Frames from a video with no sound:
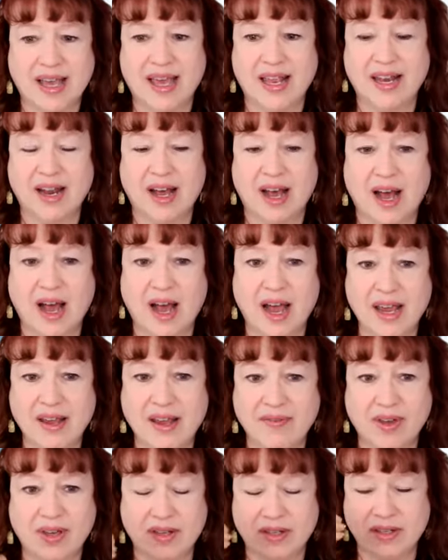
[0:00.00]
And I
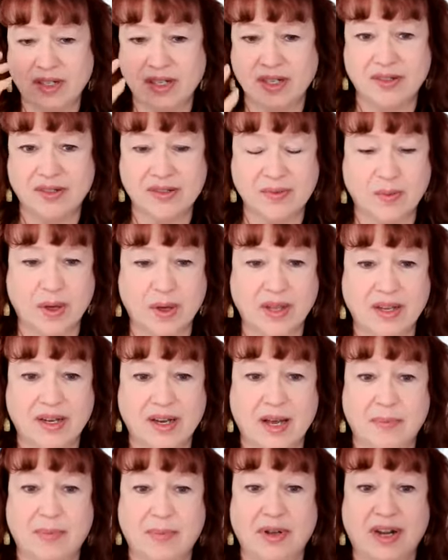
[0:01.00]
felt tears
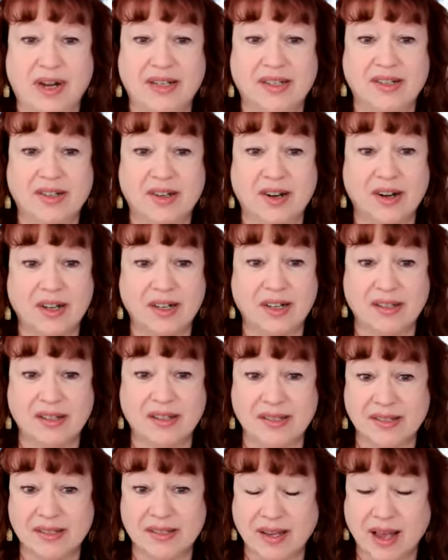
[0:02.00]
welling up, and I started to
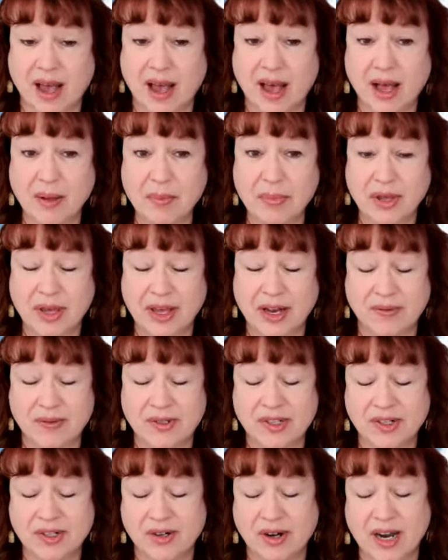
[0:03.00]
sob, and I
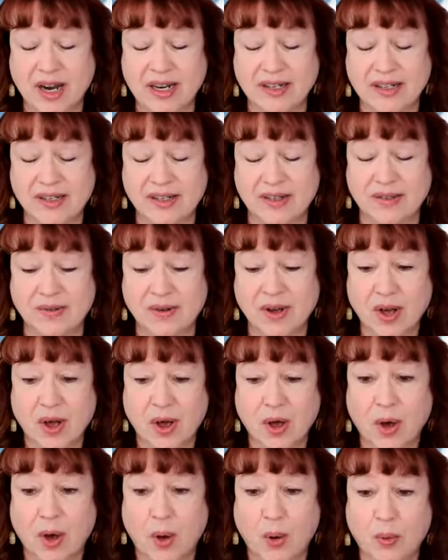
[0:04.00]
was trying to
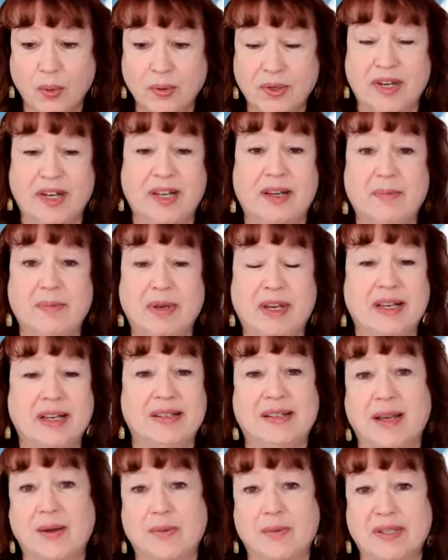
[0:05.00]
hold it in
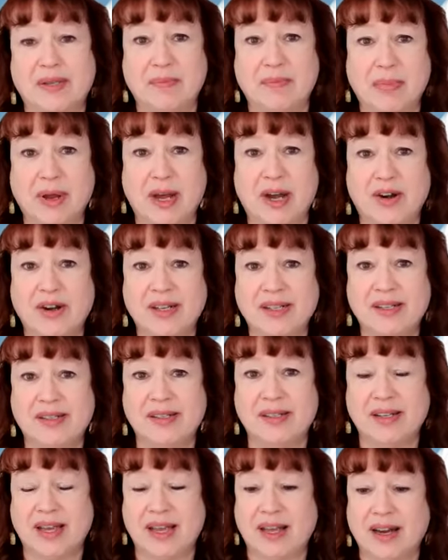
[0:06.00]
because I was
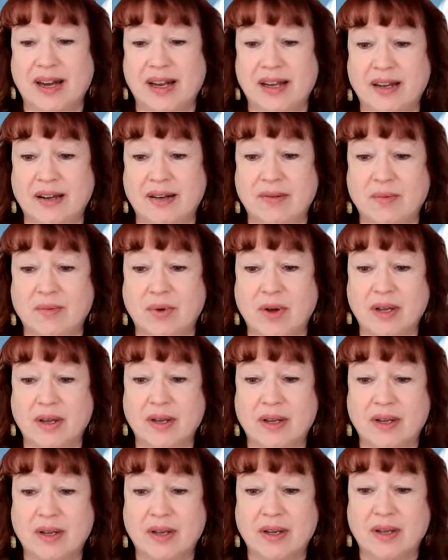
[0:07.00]
embarrassed and I didn't want
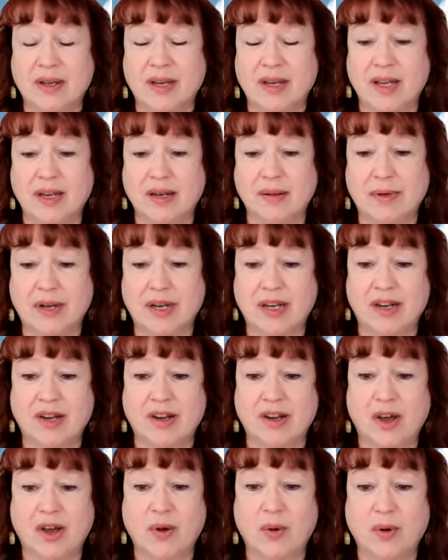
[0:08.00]
anybody
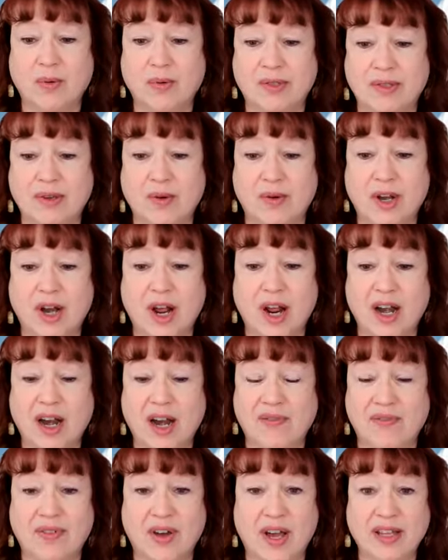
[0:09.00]
to know what was going on. And
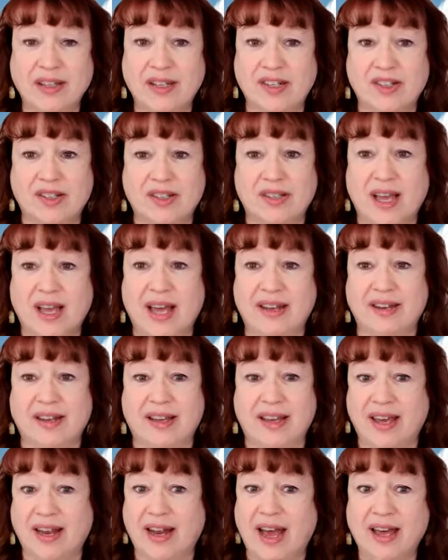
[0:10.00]
I finally just had to
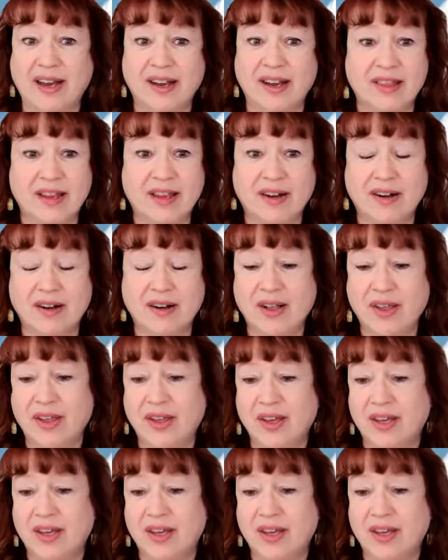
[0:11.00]
get out of there.